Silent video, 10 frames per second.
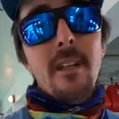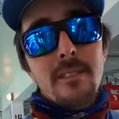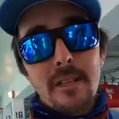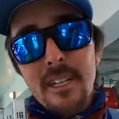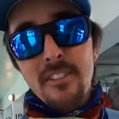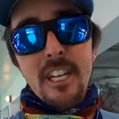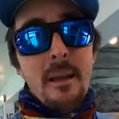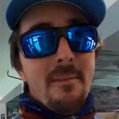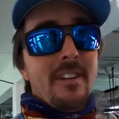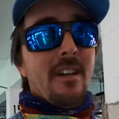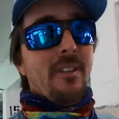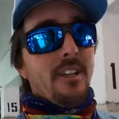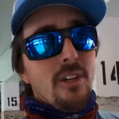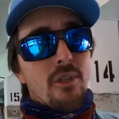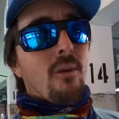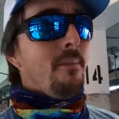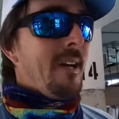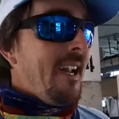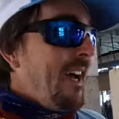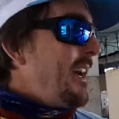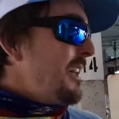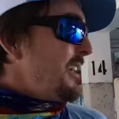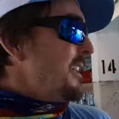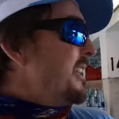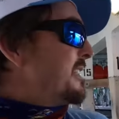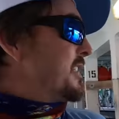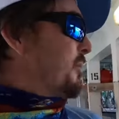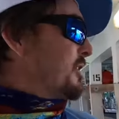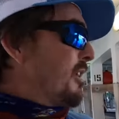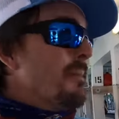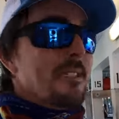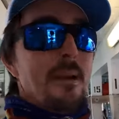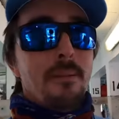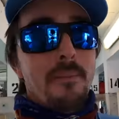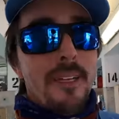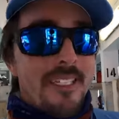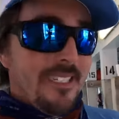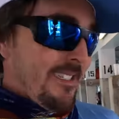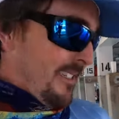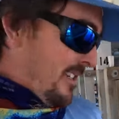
know this is a little different type of video than usual, but uh, just want to try to mix it up a little bit and